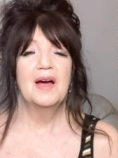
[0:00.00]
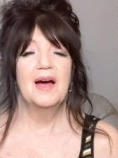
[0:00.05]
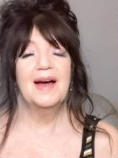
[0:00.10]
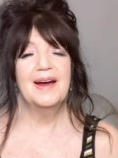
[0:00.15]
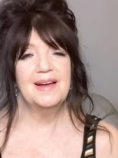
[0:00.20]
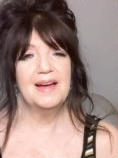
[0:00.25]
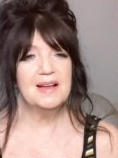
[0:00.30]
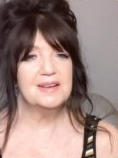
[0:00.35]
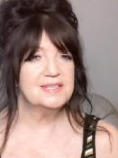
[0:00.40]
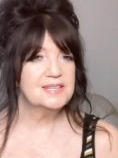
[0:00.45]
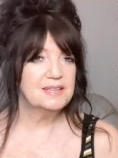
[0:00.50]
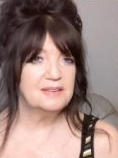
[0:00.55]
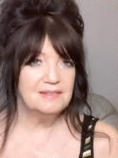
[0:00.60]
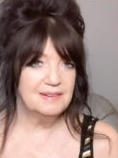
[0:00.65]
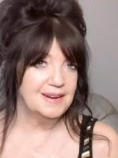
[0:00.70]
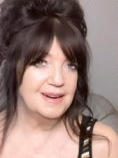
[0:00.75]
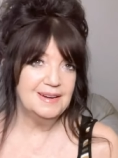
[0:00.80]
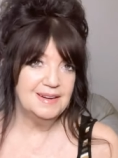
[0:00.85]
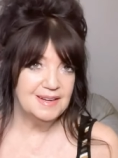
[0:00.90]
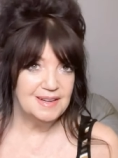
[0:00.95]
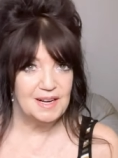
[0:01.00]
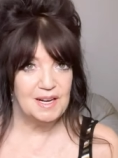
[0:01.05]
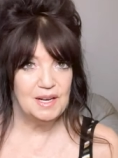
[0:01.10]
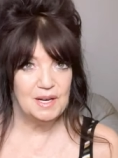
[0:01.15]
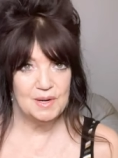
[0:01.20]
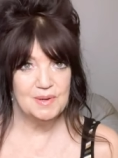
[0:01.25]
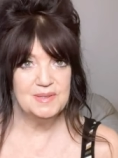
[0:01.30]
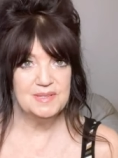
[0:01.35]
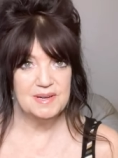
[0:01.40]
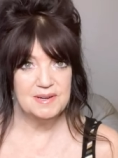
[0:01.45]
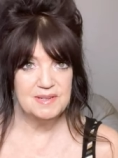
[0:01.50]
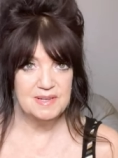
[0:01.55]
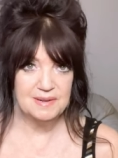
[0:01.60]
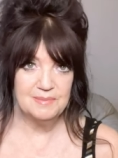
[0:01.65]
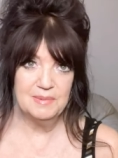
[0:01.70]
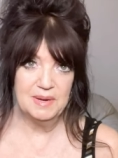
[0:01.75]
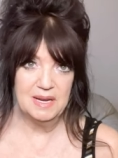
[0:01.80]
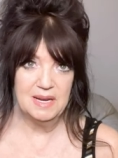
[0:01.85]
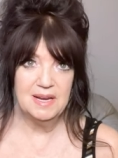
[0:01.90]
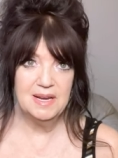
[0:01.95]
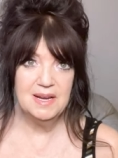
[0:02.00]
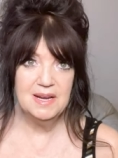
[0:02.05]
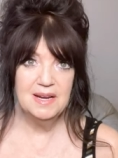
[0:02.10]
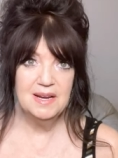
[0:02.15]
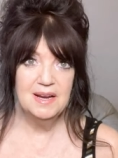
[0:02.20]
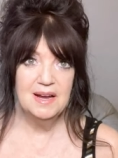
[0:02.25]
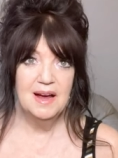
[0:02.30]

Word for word: I got to lean in closer to me.